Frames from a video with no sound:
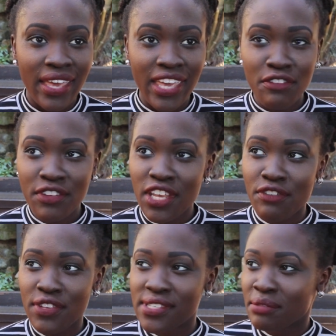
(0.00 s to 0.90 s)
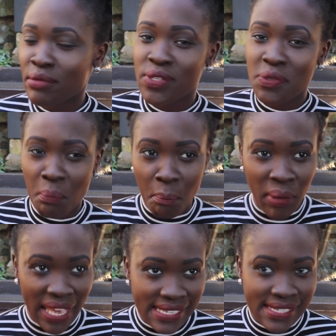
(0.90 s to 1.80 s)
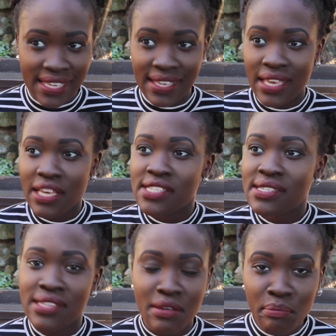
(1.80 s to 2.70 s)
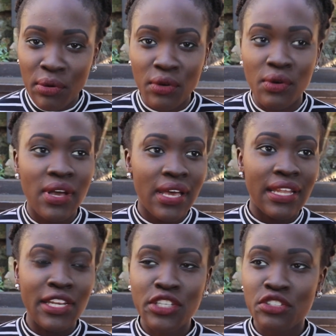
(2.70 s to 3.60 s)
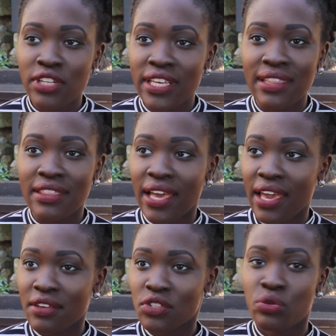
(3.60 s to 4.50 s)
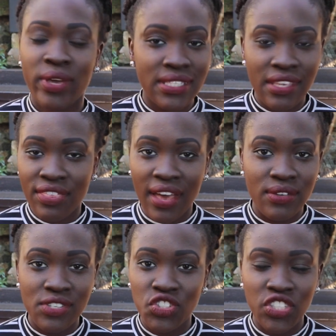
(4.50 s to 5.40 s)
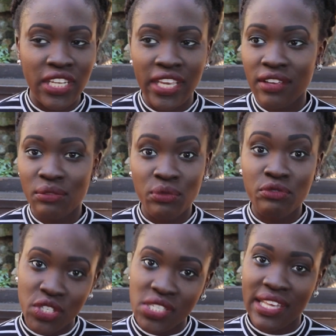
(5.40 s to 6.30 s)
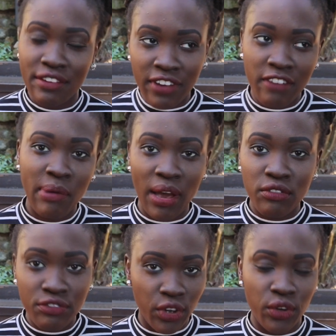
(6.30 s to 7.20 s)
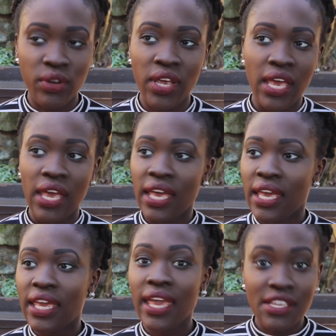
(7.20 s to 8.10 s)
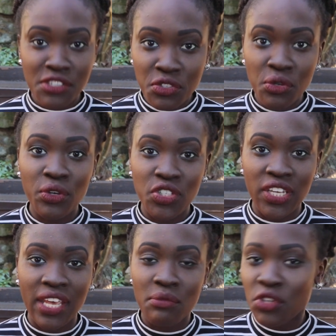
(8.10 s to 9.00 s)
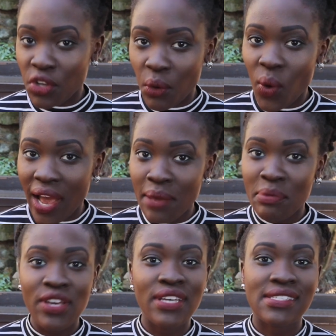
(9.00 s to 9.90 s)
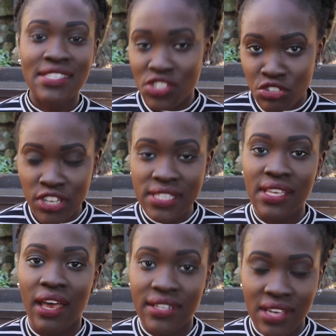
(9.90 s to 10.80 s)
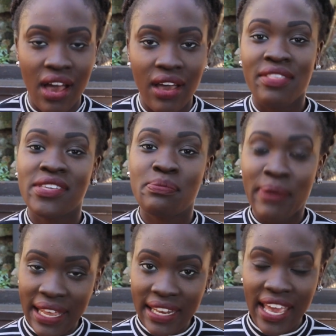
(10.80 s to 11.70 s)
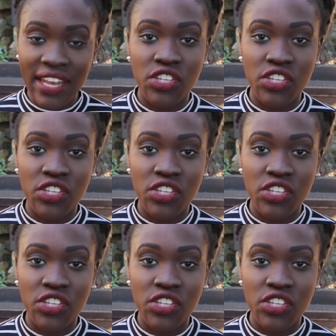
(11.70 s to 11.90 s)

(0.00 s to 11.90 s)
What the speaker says: even if it's the most basic, simple, literally like 20,000 shilling, which is like £5 phone, it has a torch in it. You know why? Because the streets are dark. There's barely any